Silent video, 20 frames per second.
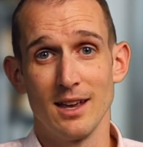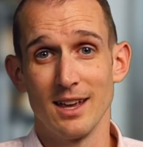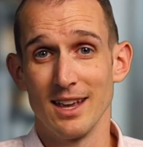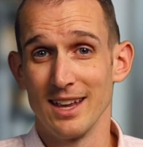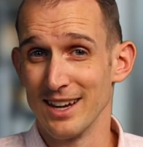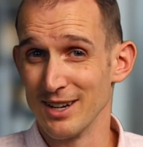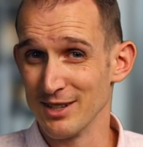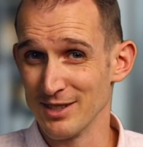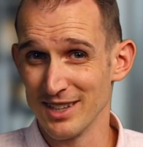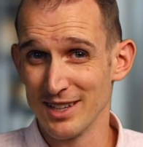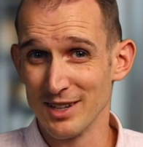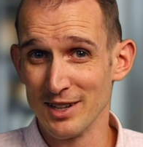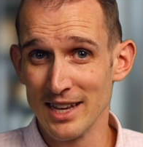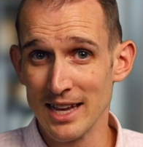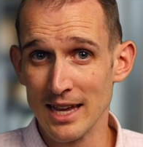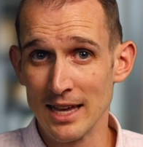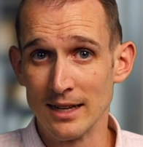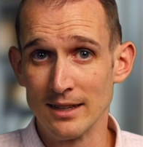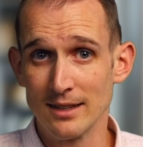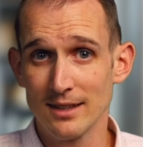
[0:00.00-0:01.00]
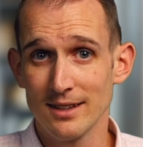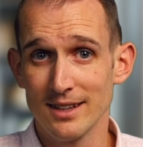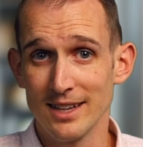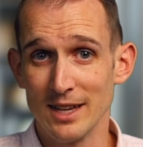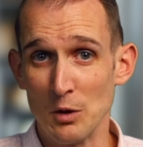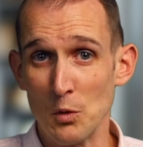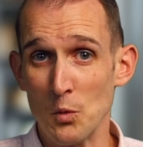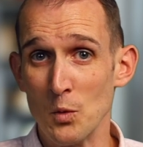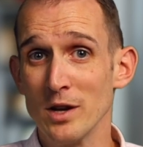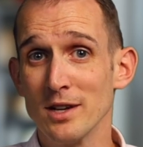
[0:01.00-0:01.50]
Here's a little hint,
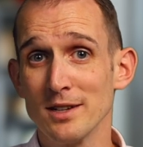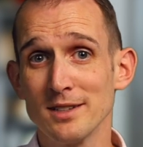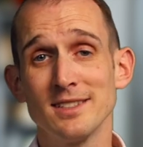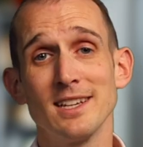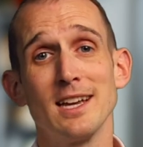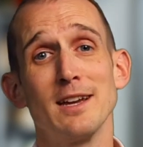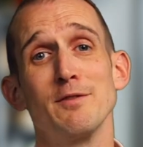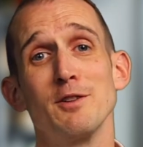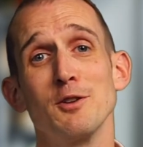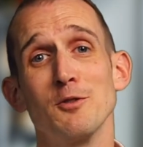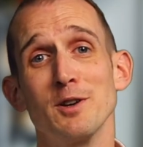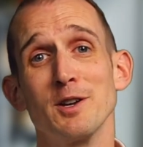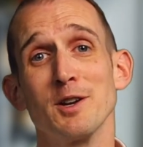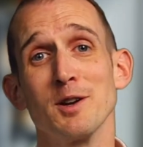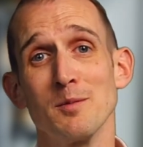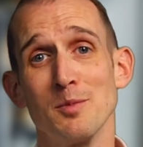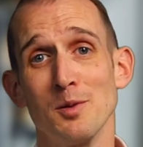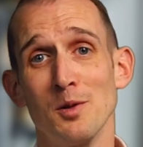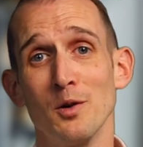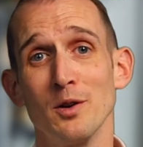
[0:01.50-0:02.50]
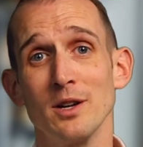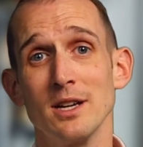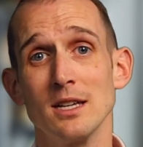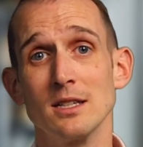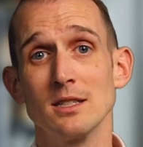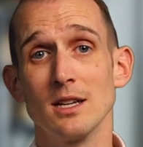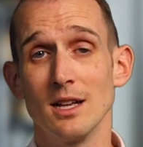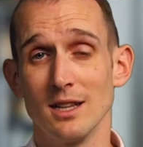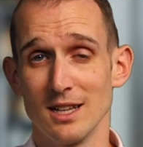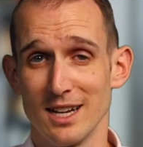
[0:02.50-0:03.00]
it will save you and your employees
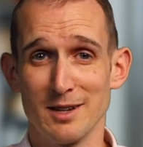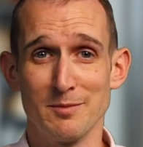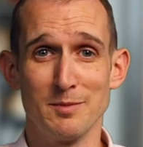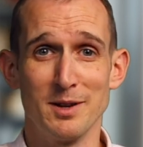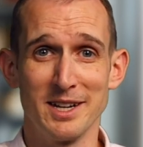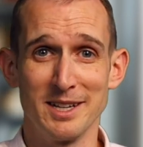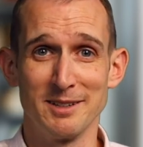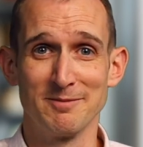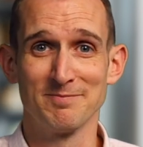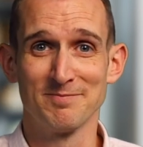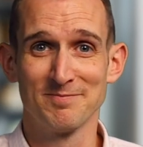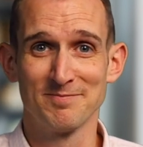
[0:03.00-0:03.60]
a lot of money.